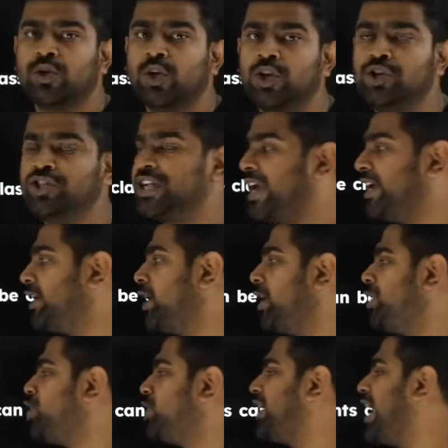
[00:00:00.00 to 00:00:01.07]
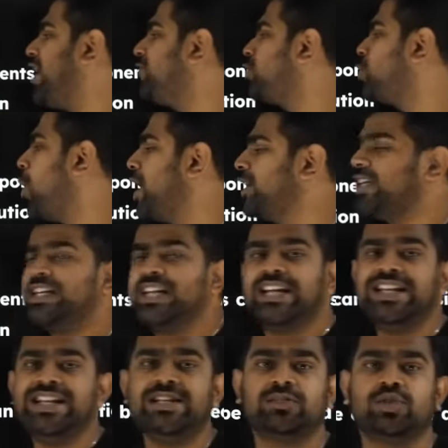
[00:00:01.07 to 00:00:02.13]
solution, you can have
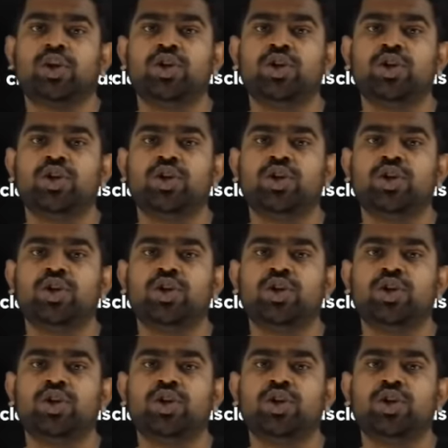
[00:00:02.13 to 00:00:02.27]
quaternary